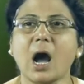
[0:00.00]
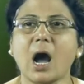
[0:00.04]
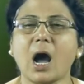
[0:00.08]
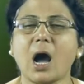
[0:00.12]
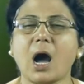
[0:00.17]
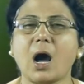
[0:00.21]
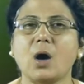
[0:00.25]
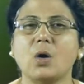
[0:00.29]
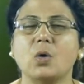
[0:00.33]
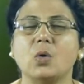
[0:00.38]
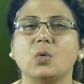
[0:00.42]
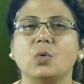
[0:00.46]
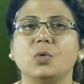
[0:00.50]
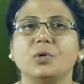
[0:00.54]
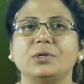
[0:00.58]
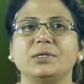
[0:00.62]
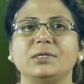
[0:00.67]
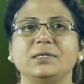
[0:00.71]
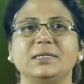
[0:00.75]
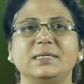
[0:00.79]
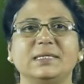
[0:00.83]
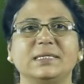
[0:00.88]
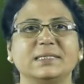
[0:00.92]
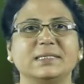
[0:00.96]
how
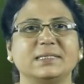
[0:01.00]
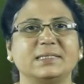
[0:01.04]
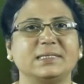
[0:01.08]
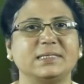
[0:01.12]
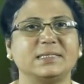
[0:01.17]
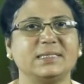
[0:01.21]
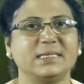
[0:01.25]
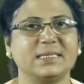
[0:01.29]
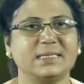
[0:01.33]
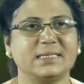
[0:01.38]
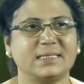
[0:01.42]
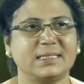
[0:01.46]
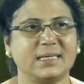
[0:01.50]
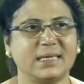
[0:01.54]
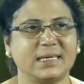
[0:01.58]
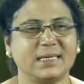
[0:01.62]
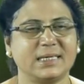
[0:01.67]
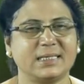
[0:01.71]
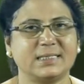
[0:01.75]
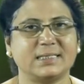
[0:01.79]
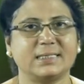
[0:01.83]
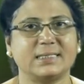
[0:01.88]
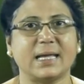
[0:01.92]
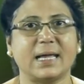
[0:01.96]

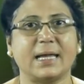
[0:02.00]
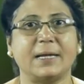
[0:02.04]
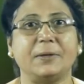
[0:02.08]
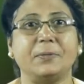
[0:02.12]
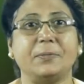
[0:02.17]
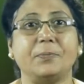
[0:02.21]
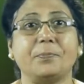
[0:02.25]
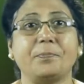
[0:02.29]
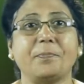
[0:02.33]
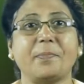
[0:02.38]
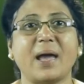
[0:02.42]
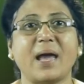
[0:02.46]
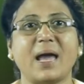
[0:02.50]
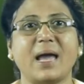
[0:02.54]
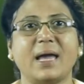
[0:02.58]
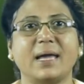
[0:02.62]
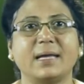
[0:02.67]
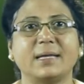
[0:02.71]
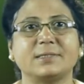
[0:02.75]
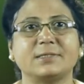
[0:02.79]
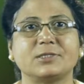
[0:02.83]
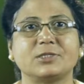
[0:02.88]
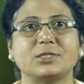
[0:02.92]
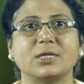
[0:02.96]
diseases and
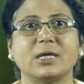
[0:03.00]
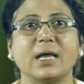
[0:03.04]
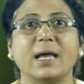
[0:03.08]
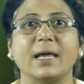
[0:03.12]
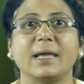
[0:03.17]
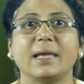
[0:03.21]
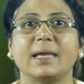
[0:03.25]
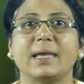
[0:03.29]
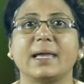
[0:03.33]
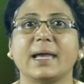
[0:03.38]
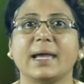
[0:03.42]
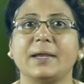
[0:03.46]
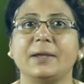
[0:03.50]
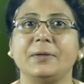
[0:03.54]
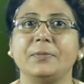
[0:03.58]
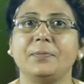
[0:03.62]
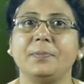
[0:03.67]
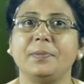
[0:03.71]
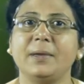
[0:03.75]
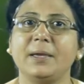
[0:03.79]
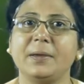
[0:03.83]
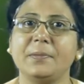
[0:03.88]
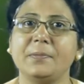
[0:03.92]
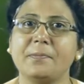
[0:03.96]
pests can
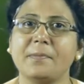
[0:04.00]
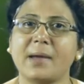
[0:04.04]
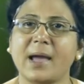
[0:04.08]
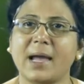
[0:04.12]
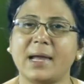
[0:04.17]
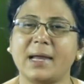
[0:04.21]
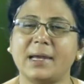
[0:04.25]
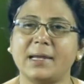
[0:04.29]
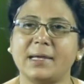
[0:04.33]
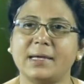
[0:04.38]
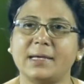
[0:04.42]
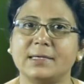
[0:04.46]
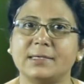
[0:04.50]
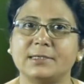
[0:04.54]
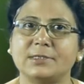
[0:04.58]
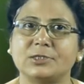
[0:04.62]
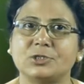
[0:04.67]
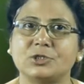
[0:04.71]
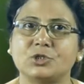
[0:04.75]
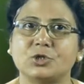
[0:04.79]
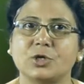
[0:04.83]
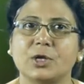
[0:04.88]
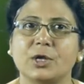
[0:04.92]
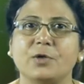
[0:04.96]
be
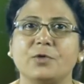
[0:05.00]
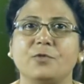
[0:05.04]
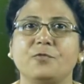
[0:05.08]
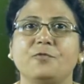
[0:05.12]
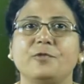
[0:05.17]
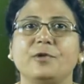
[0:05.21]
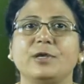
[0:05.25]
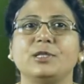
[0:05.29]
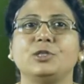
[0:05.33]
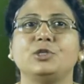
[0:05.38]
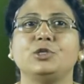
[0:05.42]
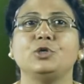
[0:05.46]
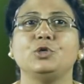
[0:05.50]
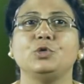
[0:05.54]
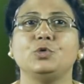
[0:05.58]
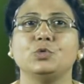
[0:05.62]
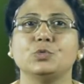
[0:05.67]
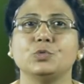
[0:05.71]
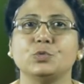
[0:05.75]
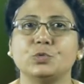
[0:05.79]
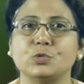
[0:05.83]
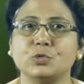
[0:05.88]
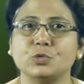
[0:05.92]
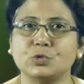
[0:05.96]
managed with
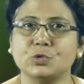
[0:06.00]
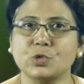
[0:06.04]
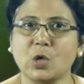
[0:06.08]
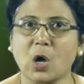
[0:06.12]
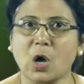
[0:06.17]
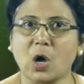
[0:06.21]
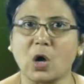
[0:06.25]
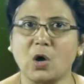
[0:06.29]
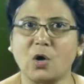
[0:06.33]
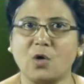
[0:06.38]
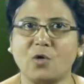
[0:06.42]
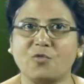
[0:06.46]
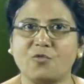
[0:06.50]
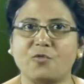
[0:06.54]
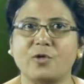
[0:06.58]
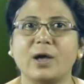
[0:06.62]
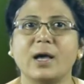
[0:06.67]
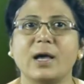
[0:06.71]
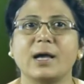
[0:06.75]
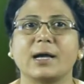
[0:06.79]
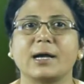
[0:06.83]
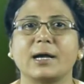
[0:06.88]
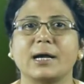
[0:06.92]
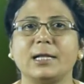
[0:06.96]
use of
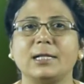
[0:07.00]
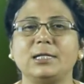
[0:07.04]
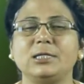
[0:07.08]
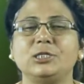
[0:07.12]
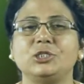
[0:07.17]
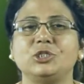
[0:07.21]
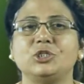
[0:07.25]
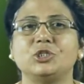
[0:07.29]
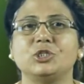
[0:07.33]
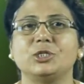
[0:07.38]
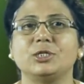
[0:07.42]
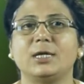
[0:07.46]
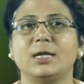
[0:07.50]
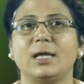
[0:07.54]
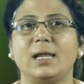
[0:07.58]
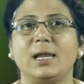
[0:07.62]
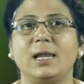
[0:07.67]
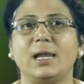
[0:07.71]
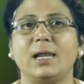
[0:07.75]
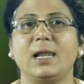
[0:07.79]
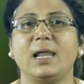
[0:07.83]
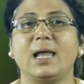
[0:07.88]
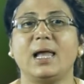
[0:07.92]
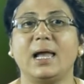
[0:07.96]

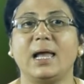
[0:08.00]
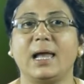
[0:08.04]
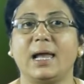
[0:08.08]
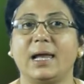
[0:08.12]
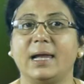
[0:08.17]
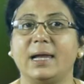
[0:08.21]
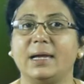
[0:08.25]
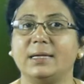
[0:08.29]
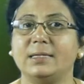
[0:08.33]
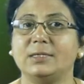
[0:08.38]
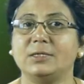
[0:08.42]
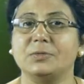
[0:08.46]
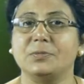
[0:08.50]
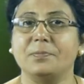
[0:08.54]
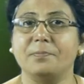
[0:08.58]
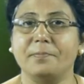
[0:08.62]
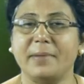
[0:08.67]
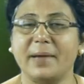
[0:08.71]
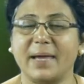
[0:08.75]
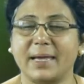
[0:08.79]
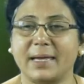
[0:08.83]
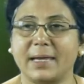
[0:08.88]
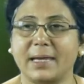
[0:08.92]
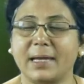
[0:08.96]
cultural and
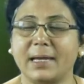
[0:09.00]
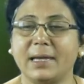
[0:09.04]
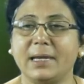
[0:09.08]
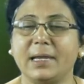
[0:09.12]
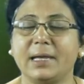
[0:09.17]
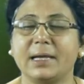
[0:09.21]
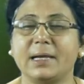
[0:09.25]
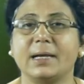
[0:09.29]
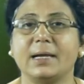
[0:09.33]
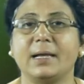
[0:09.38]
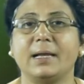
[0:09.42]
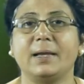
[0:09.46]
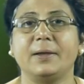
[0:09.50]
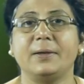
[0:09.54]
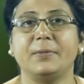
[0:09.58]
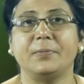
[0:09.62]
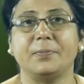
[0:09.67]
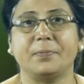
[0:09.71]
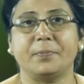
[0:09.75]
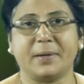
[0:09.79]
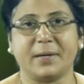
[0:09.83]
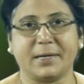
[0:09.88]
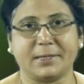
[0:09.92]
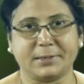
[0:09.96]
mechanical
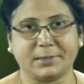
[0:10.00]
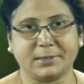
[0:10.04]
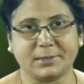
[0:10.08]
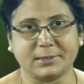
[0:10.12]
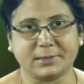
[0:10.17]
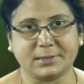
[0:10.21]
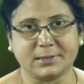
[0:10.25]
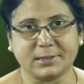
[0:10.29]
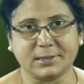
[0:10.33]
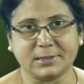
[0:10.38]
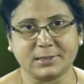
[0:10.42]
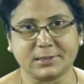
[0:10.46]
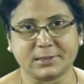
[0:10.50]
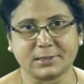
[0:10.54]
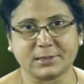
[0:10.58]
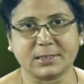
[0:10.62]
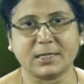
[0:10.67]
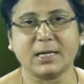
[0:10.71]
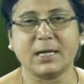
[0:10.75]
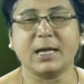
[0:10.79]
practices.